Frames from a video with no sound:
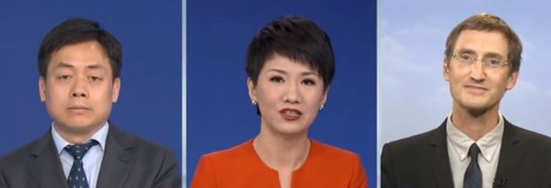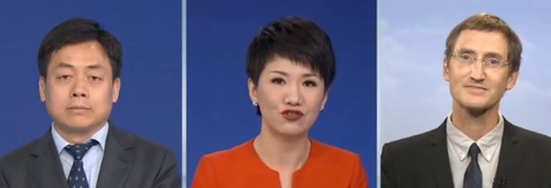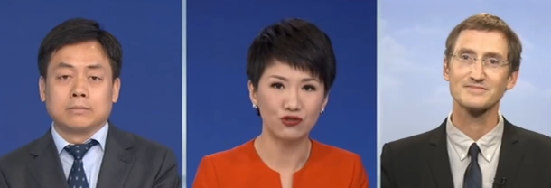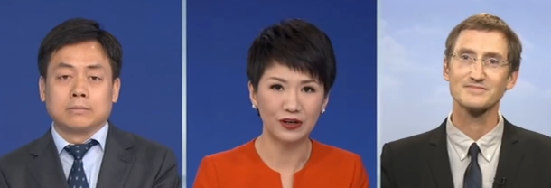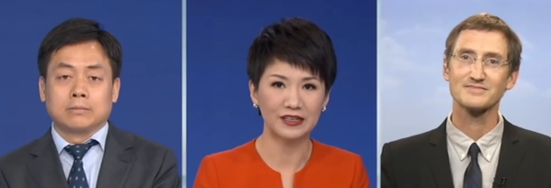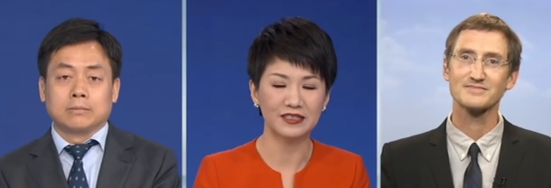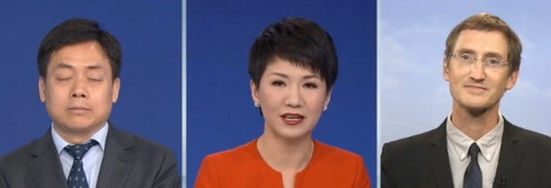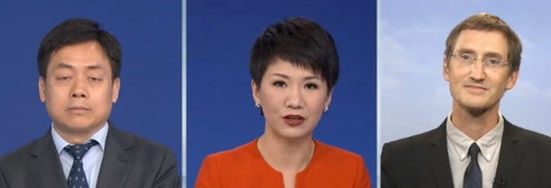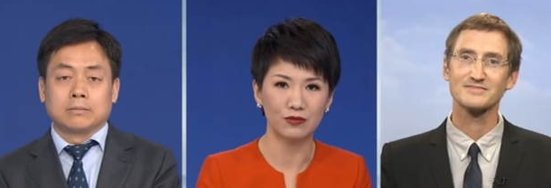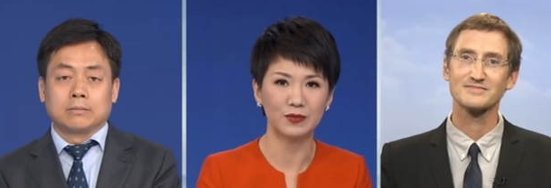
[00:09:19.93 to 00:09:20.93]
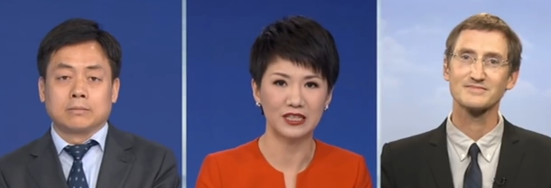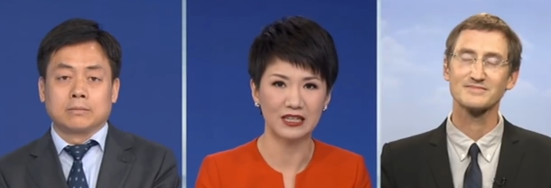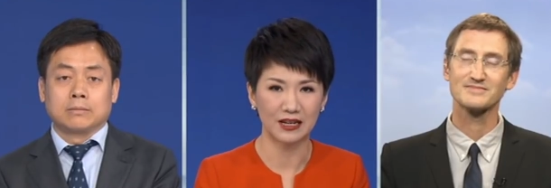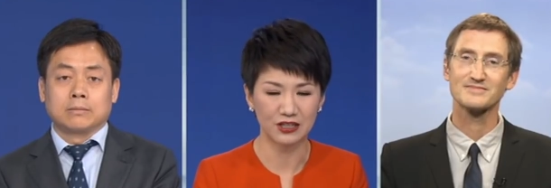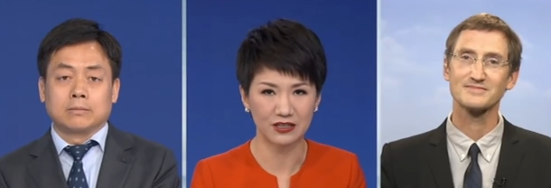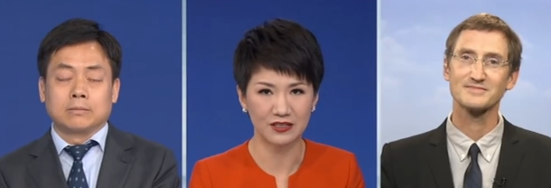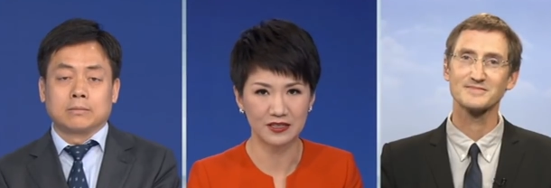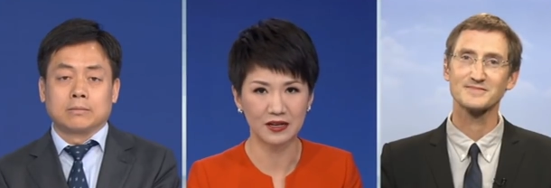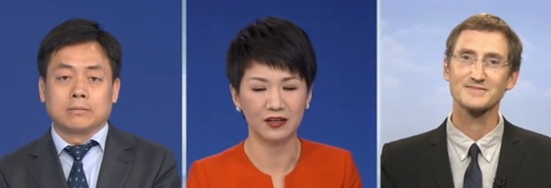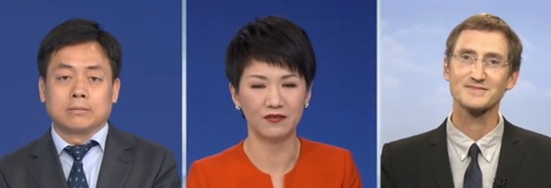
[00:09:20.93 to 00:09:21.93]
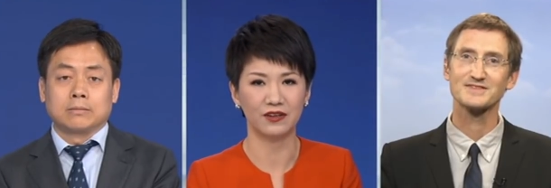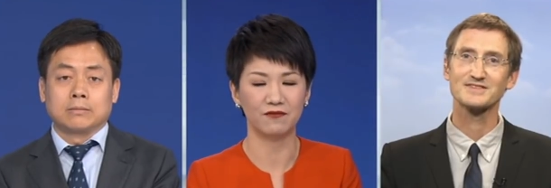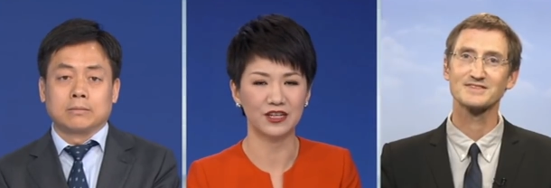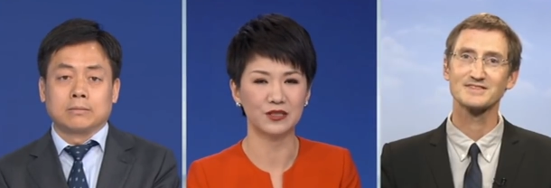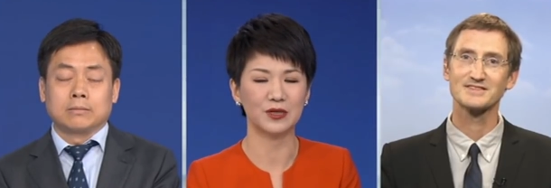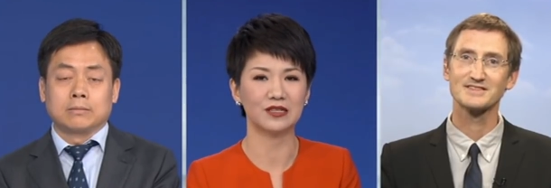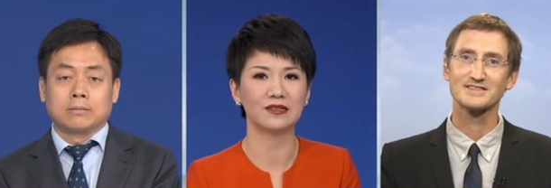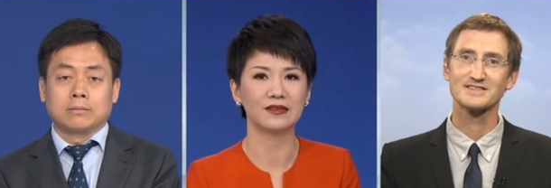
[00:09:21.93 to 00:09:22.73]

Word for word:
Speaker 1: strings that could be attached to this kind of investment.